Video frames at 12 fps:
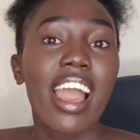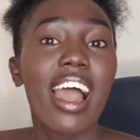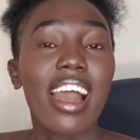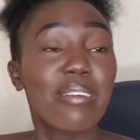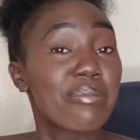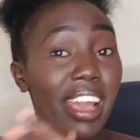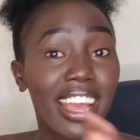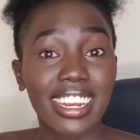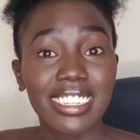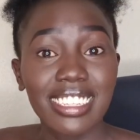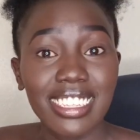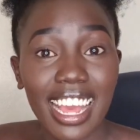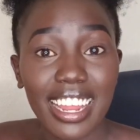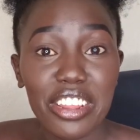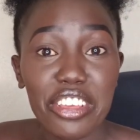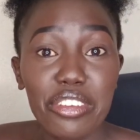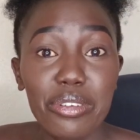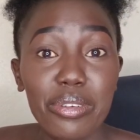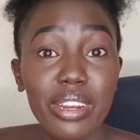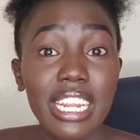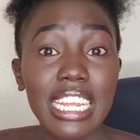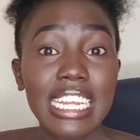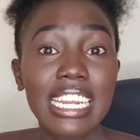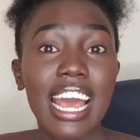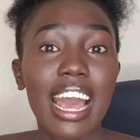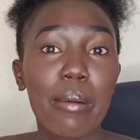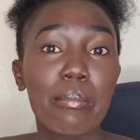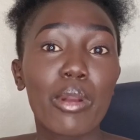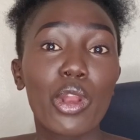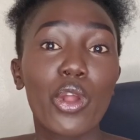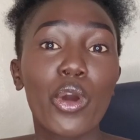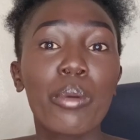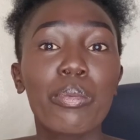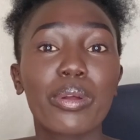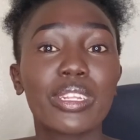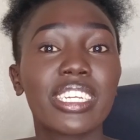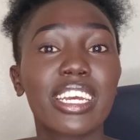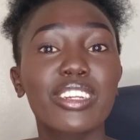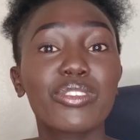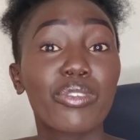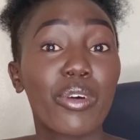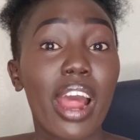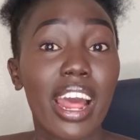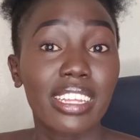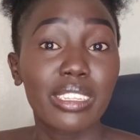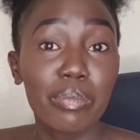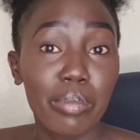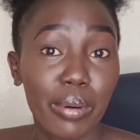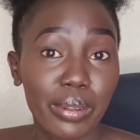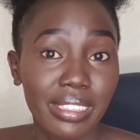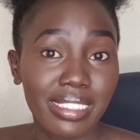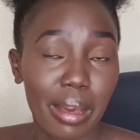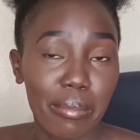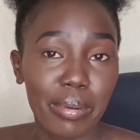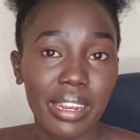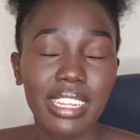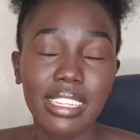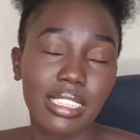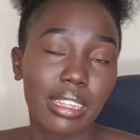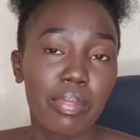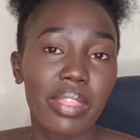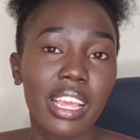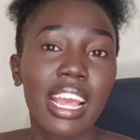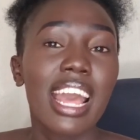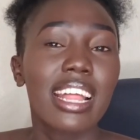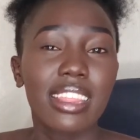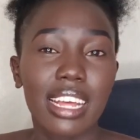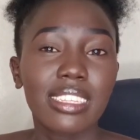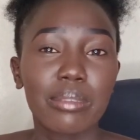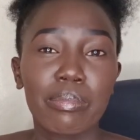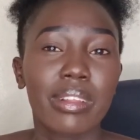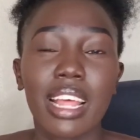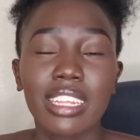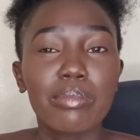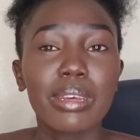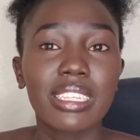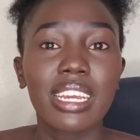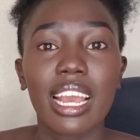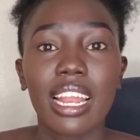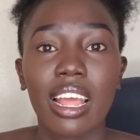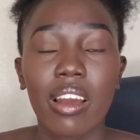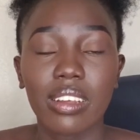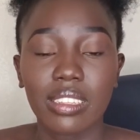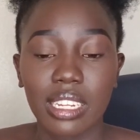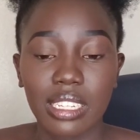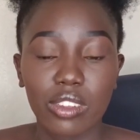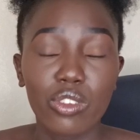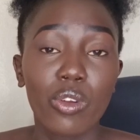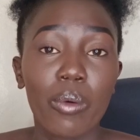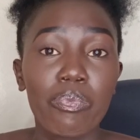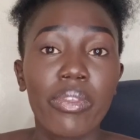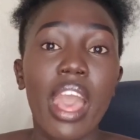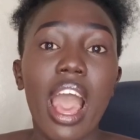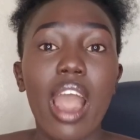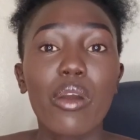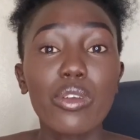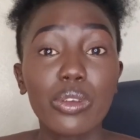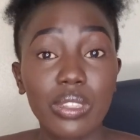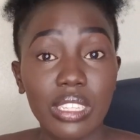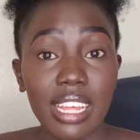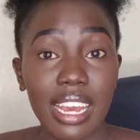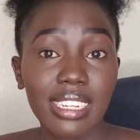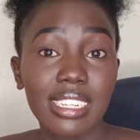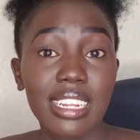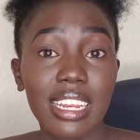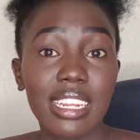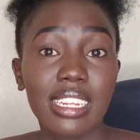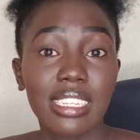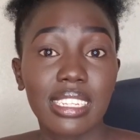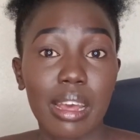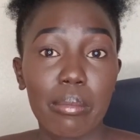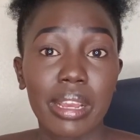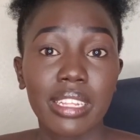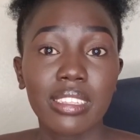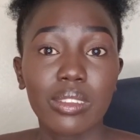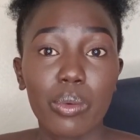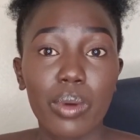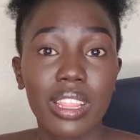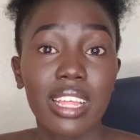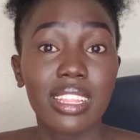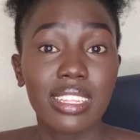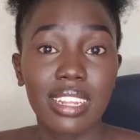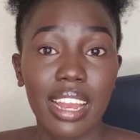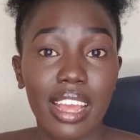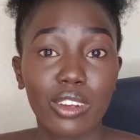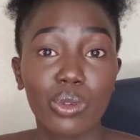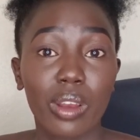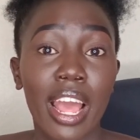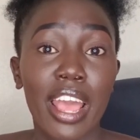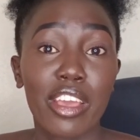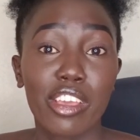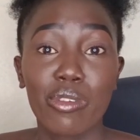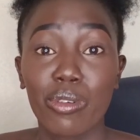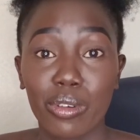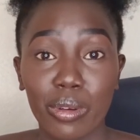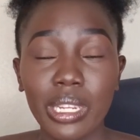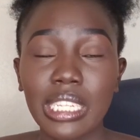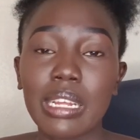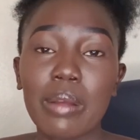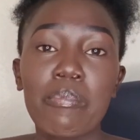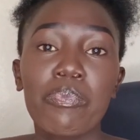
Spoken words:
I understand you need a blog project for a sports company." Something that's basically how I started. You know, how you start really determines whether this client will hire you or not.